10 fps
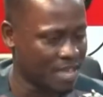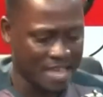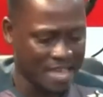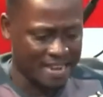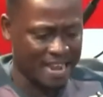
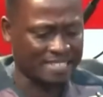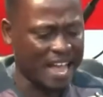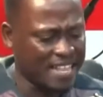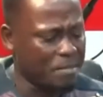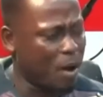Now, sign
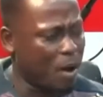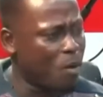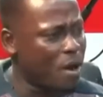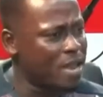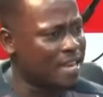your money
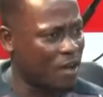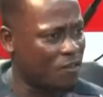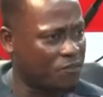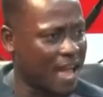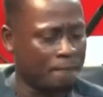and our
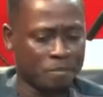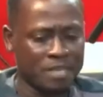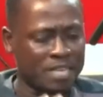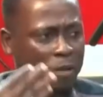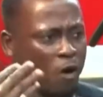kefia. Ye